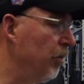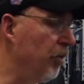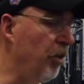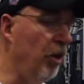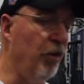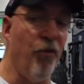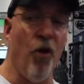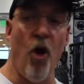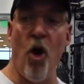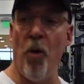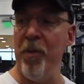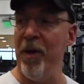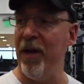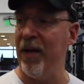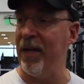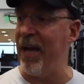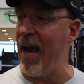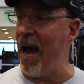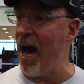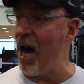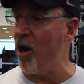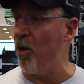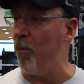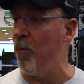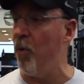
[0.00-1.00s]
They've all been
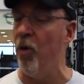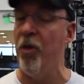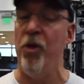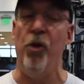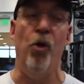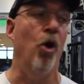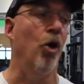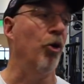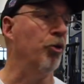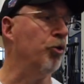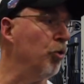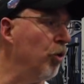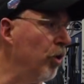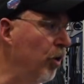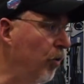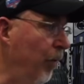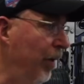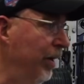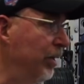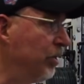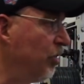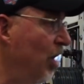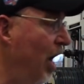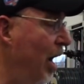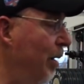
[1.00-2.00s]
accountable. They're all doing a
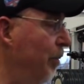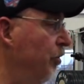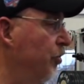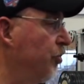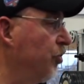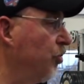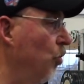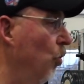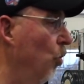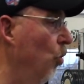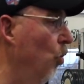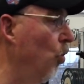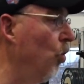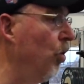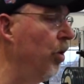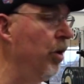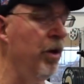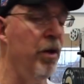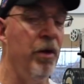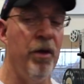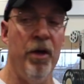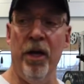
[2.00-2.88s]
great job in school.